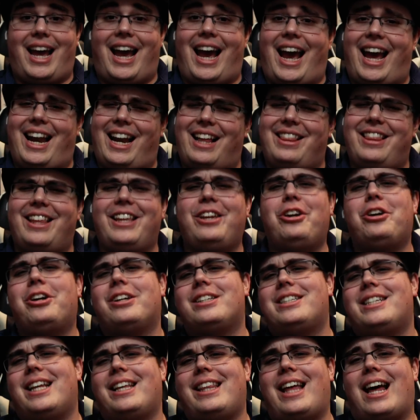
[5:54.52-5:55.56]
And I think you
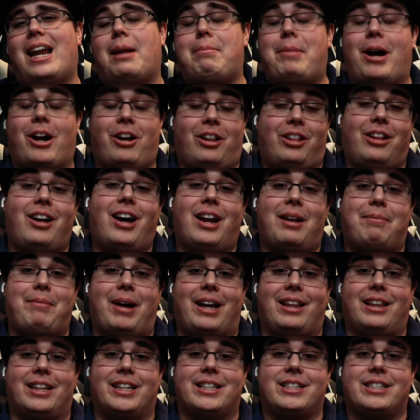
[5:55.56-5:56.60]
could say that about a lot of
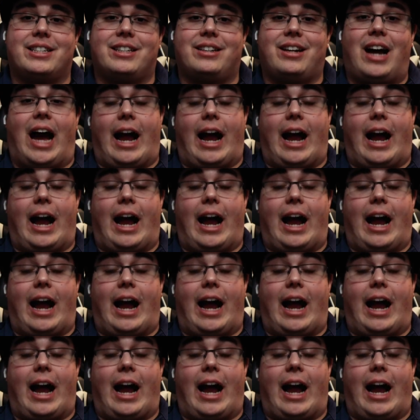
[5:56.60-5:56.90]
my list.